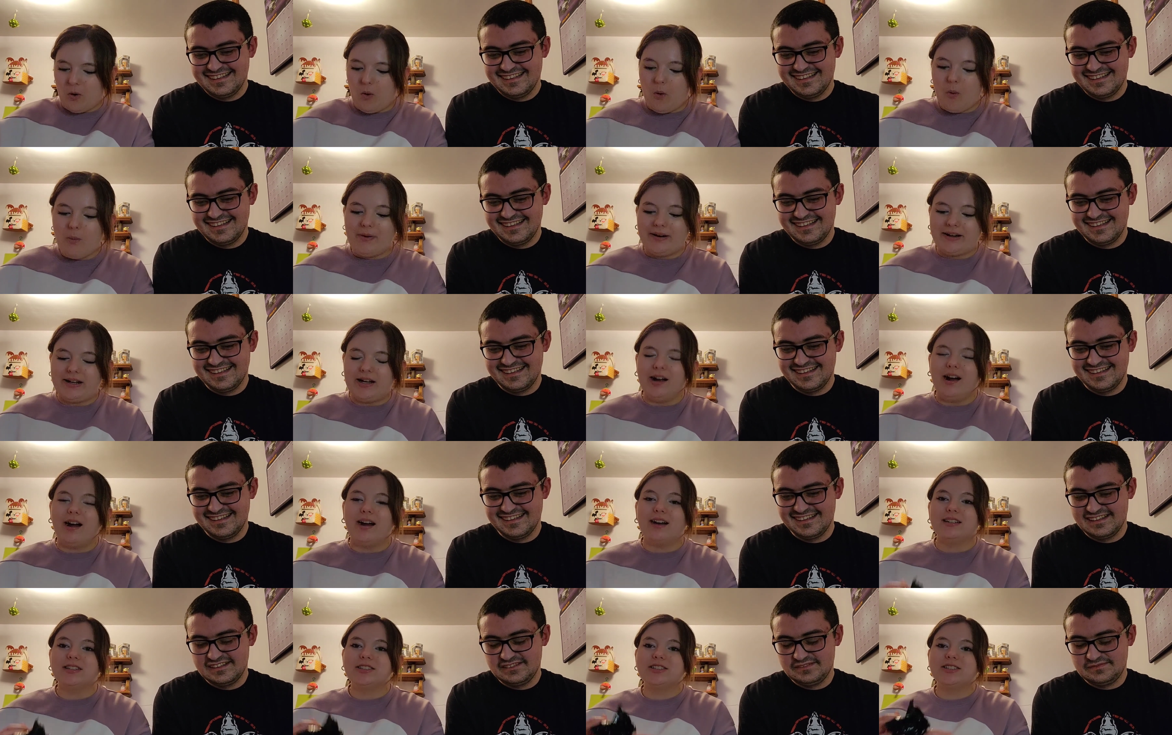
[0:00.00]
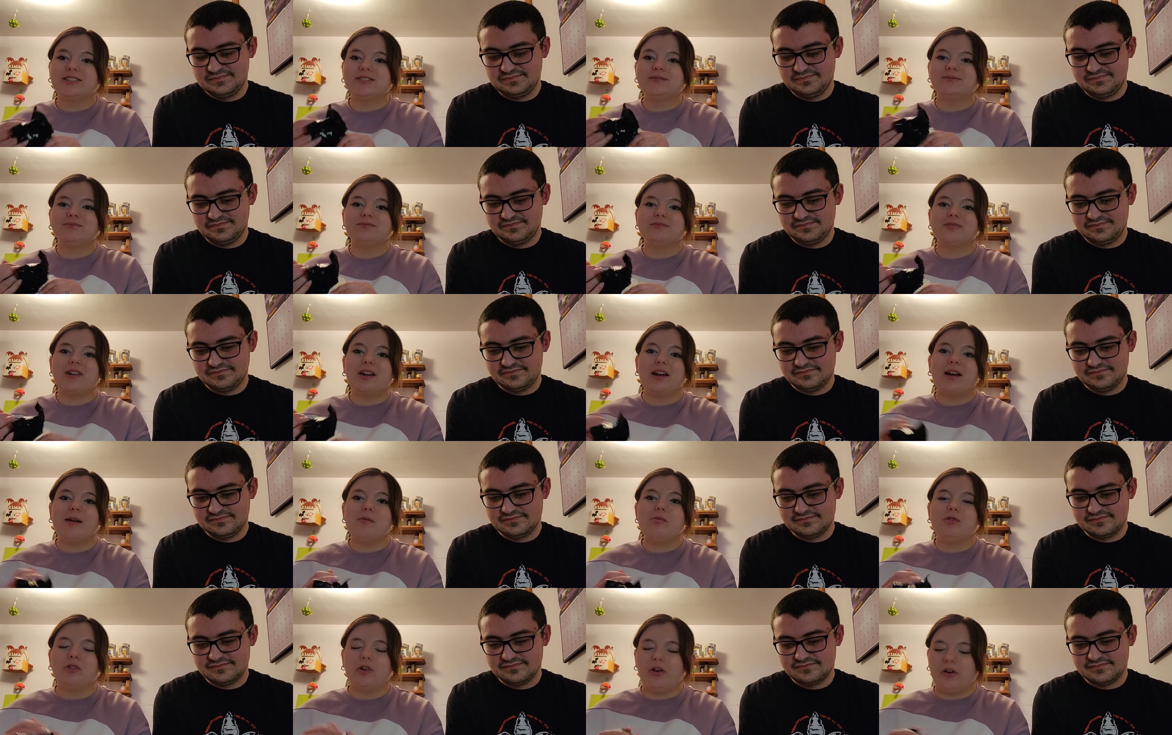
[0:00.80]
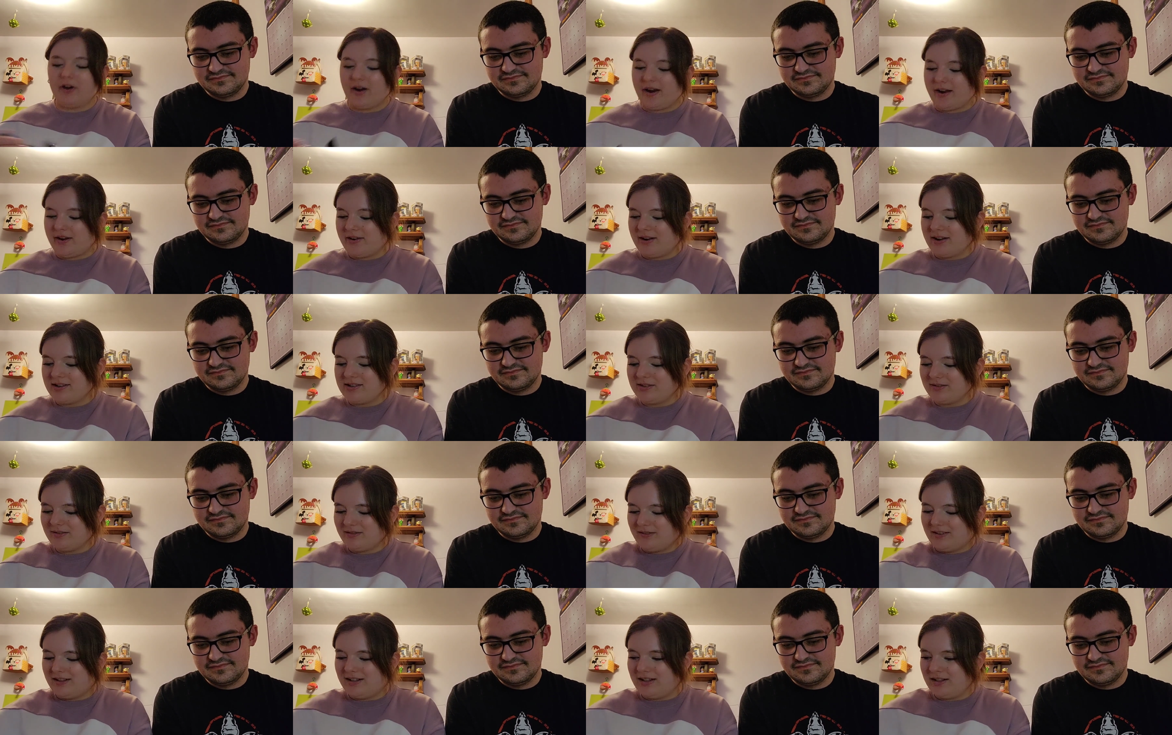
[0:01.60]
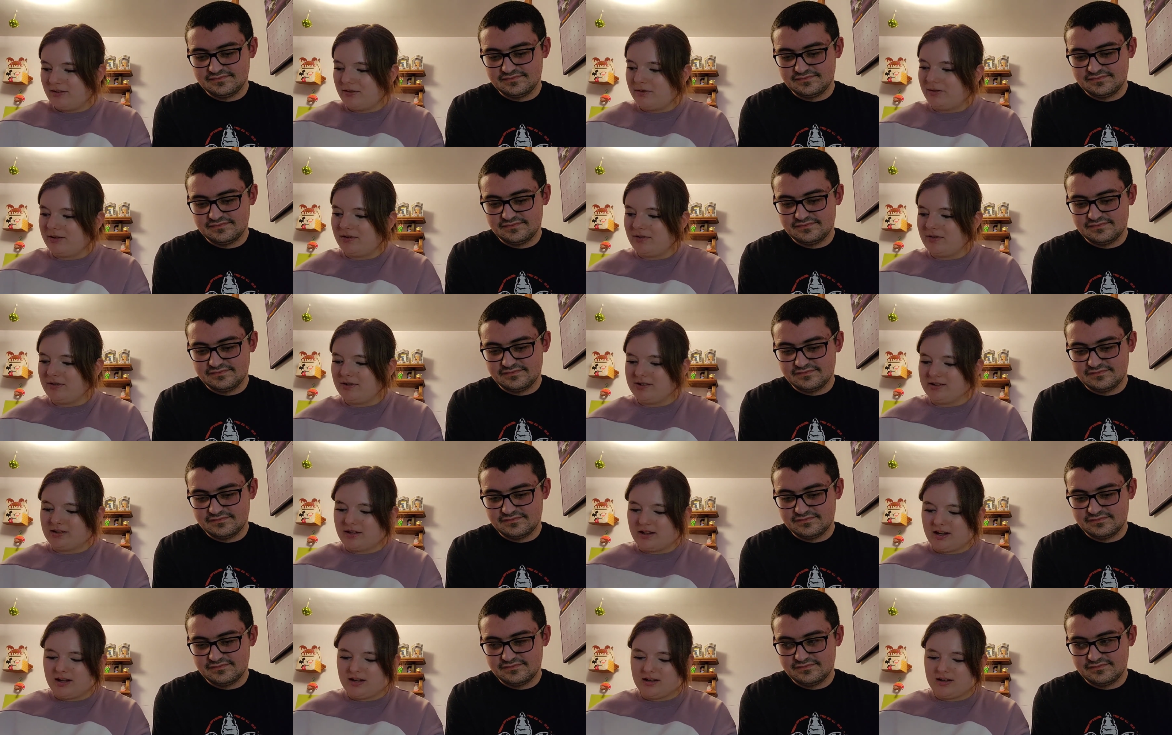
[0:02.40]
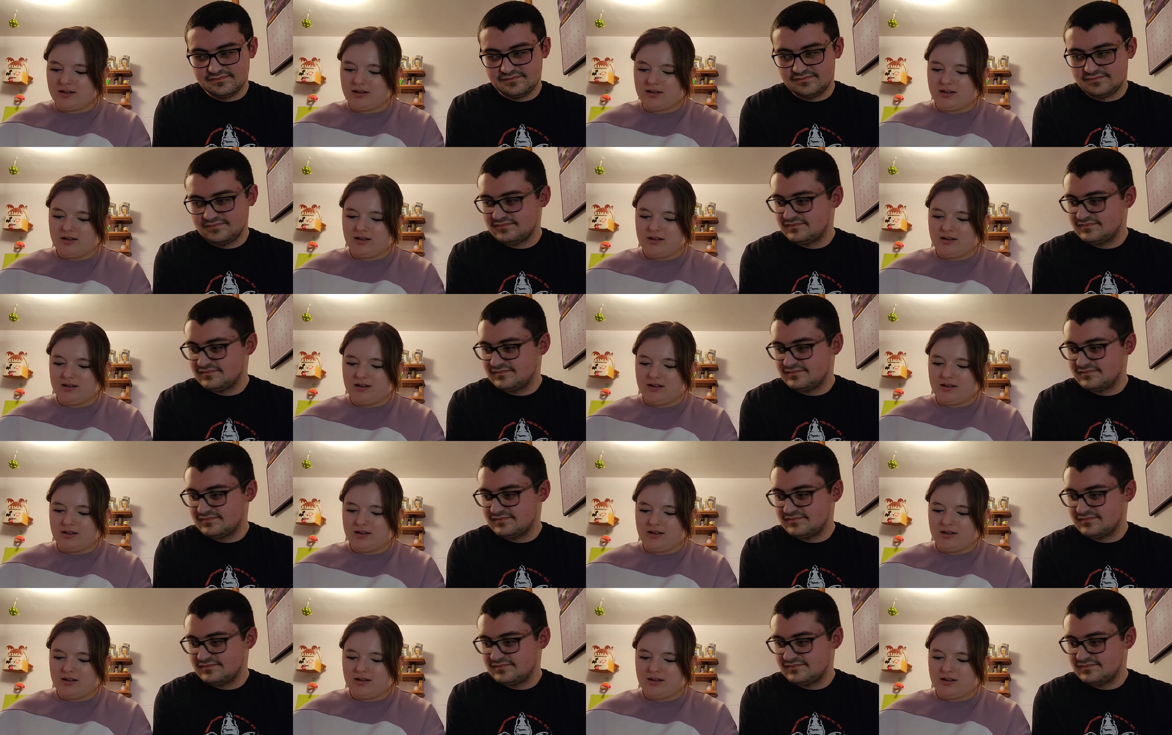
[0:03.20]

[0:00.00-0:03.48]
Speaker 1: Oh my gosh. I'm sorry. You guys are wanting to know what it looks like.